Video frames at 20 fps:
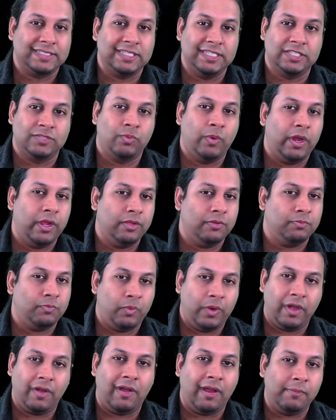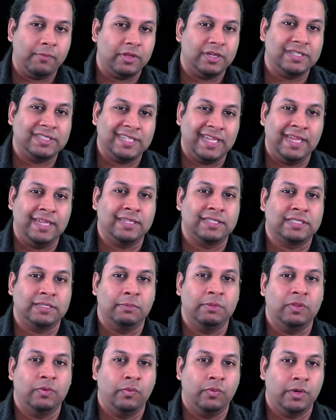It's where I'm going to take some
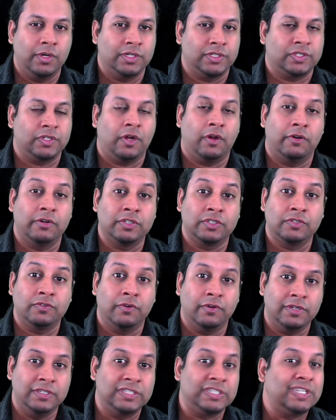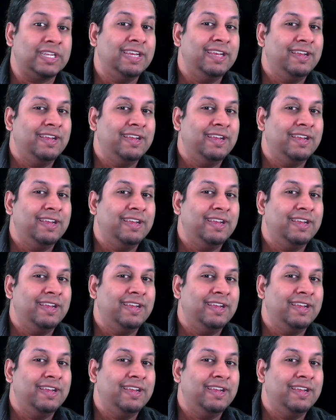of the worst horror stories